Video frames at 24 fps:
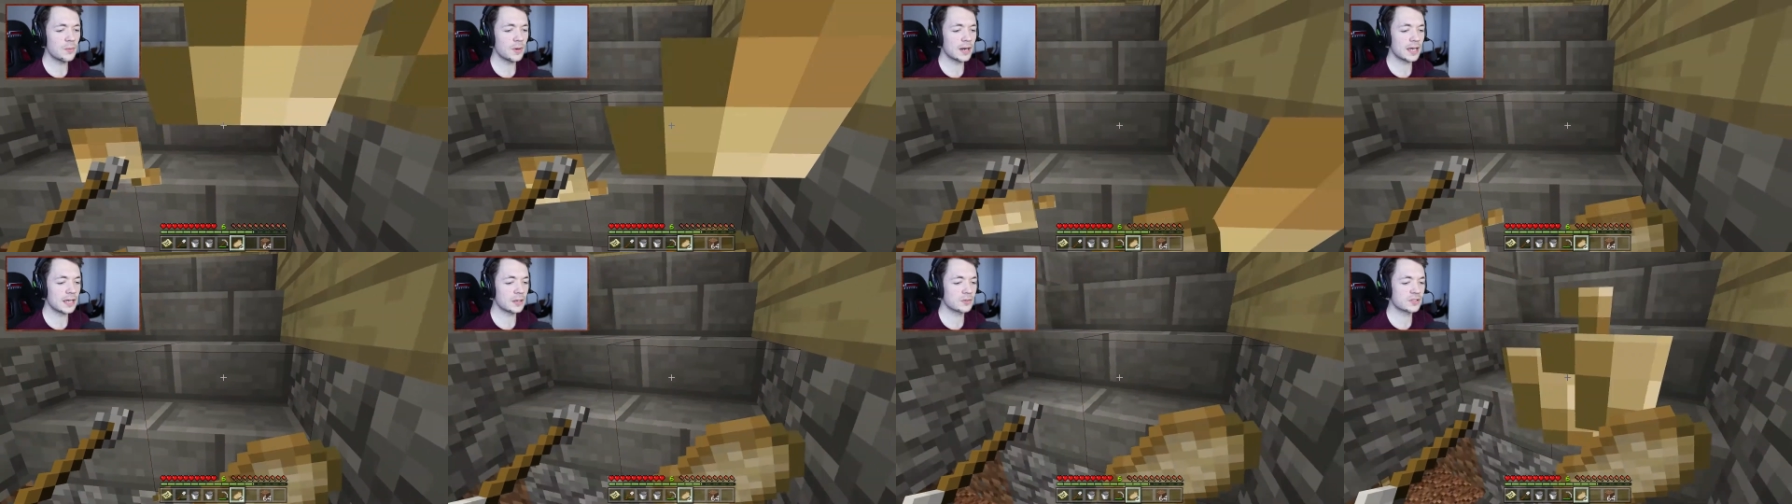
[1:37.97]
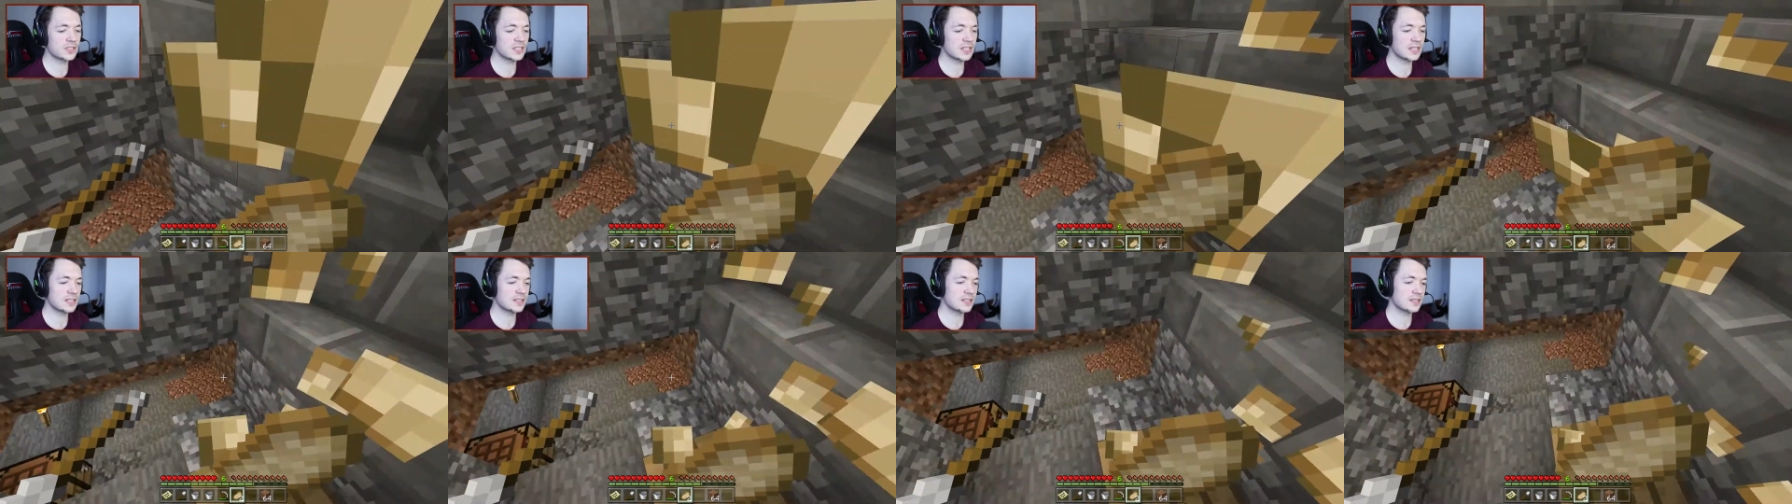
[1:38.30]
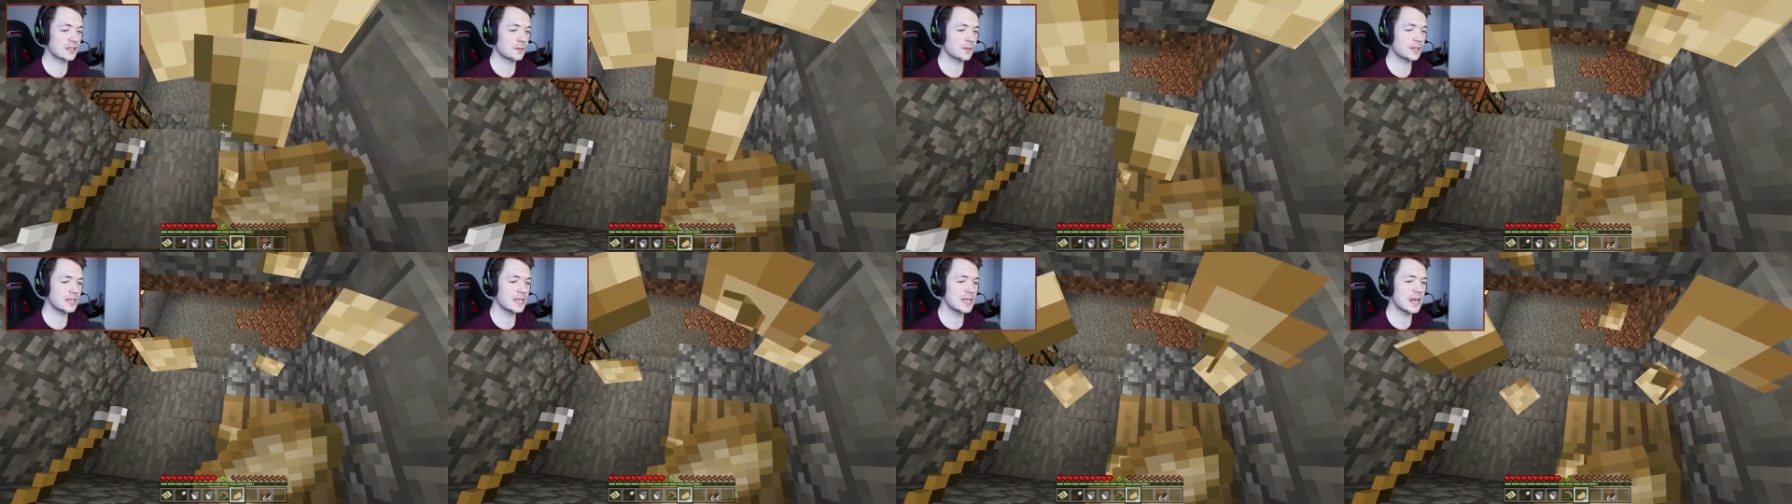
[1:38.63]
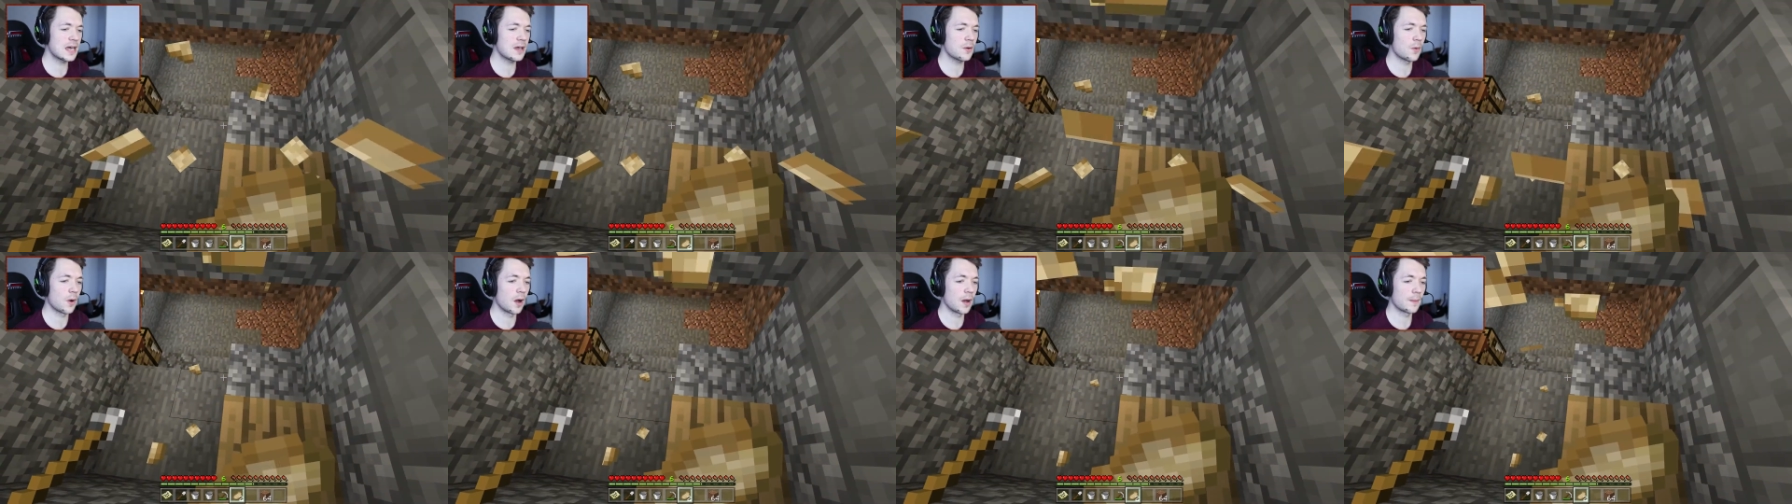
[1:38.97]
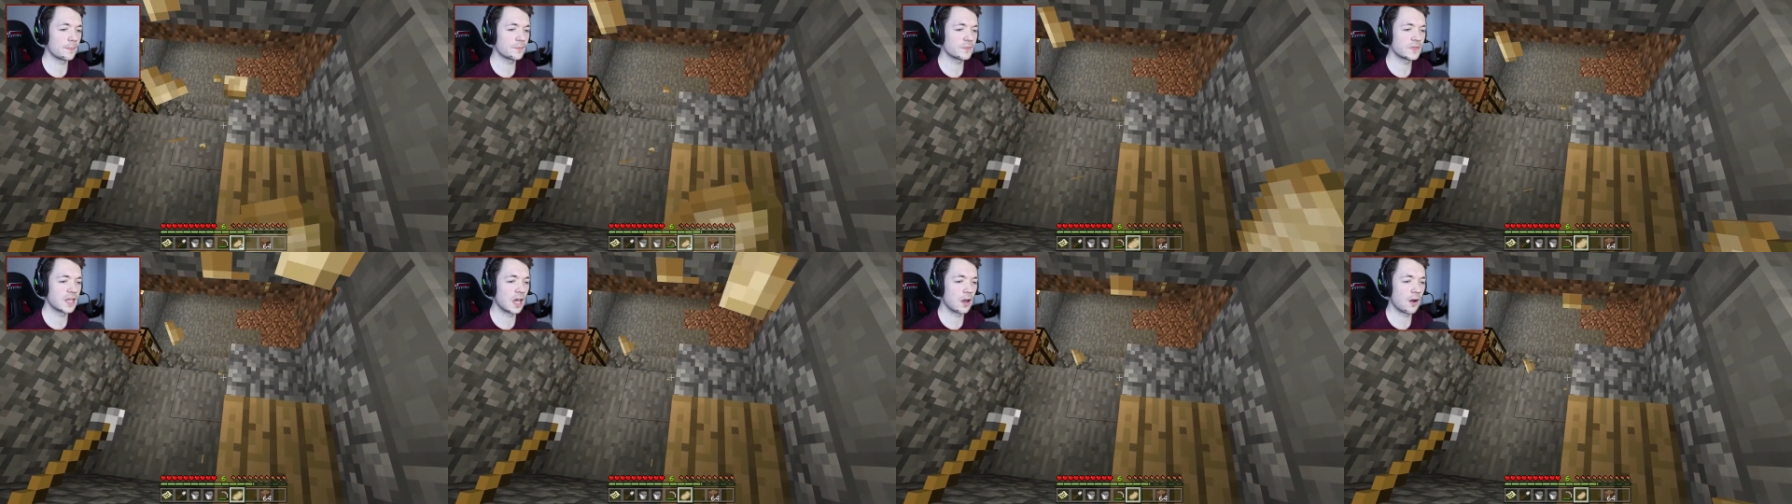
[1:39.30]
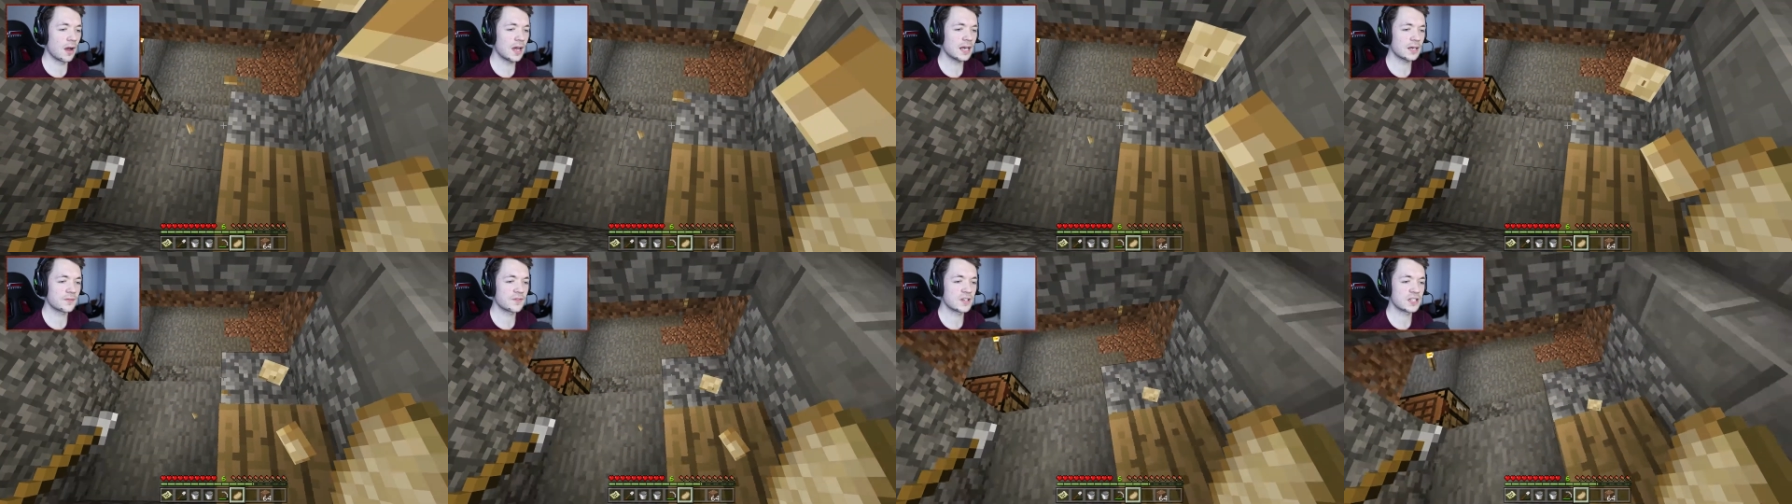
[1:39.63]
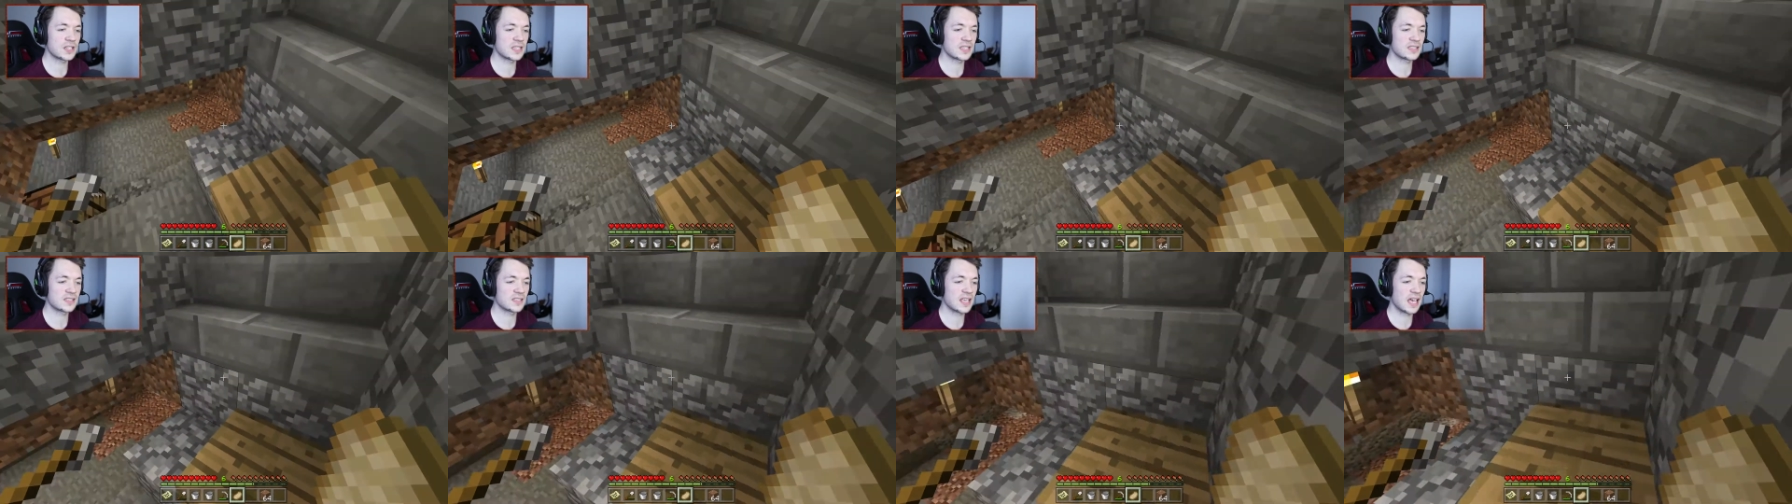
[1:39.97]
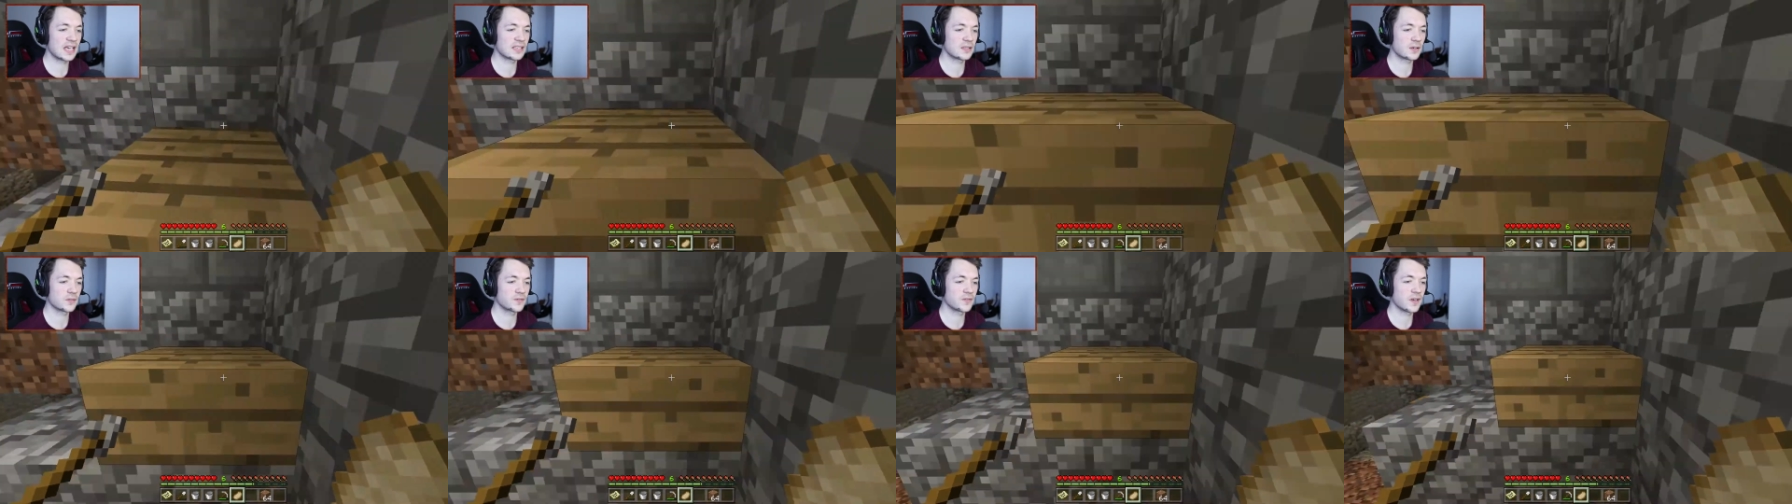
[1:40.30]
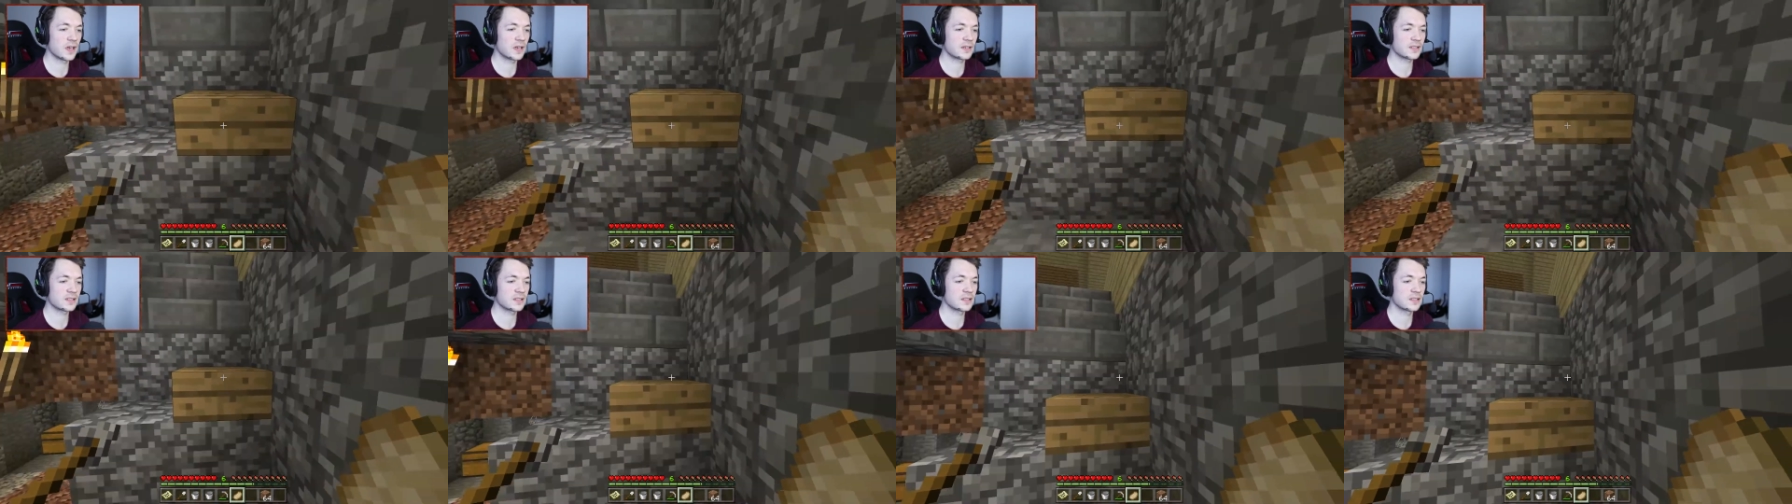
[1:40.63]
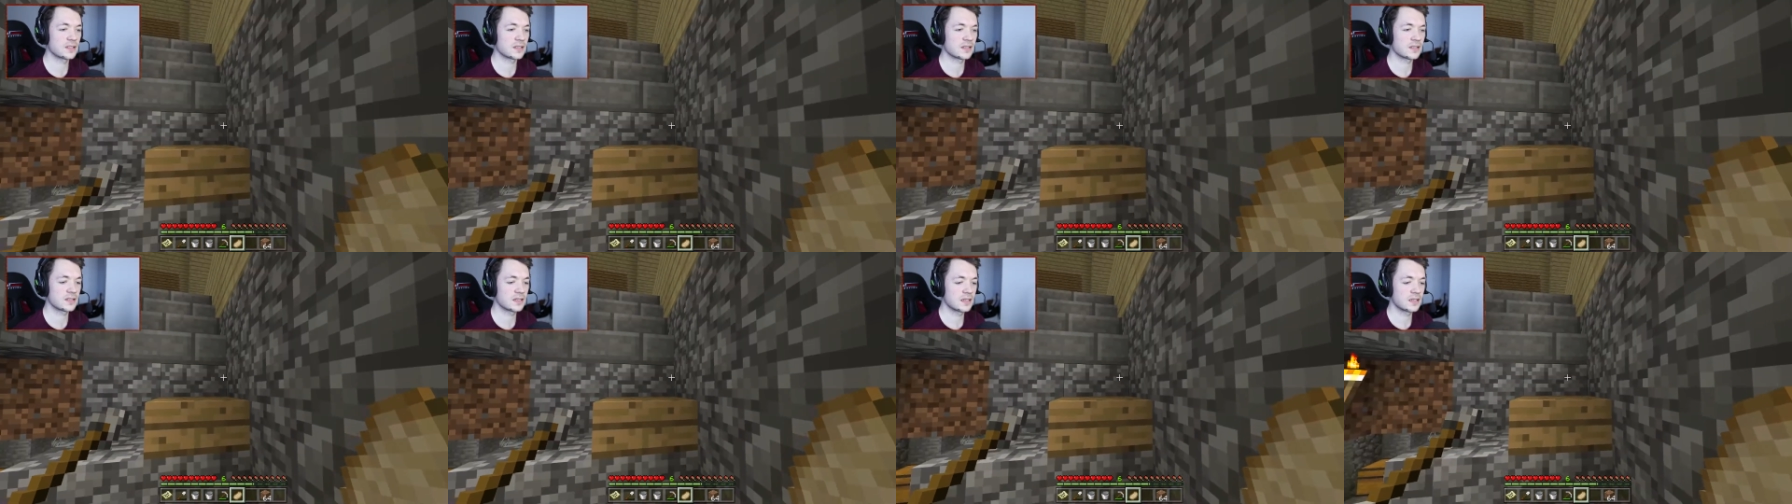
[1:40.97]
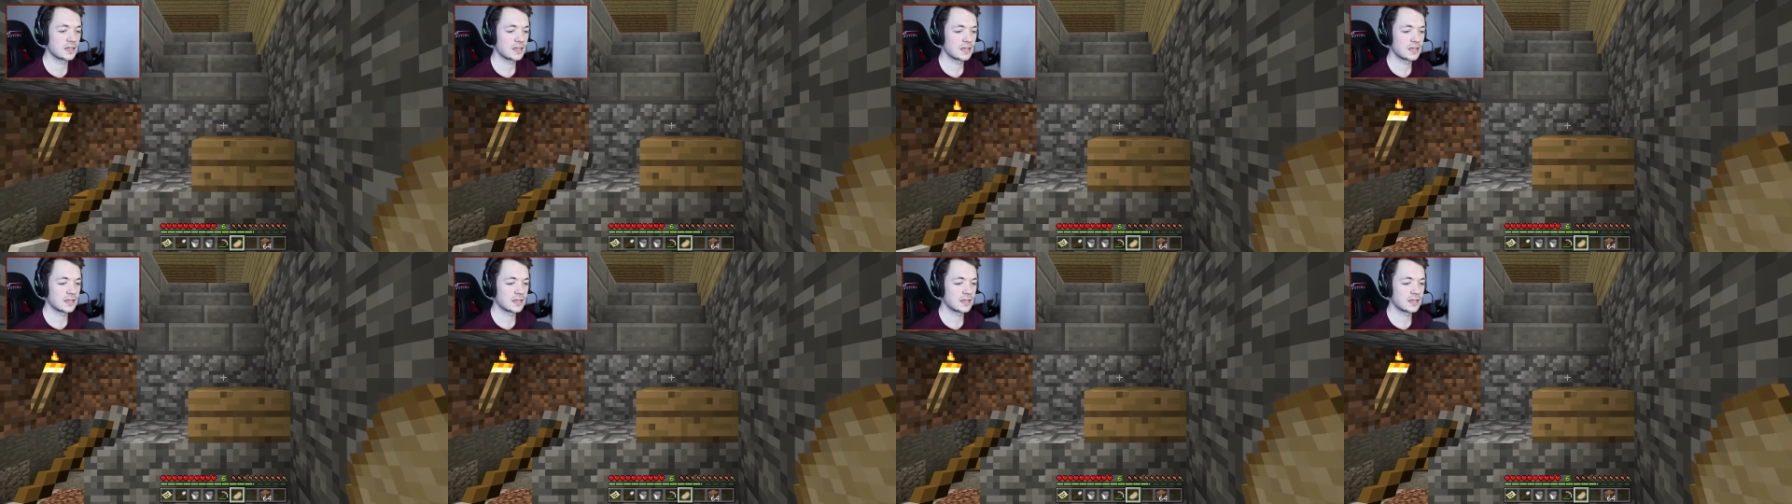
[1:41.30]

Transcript: what I also need to do? You know what? No, I'm going to finish these stairs off first, because...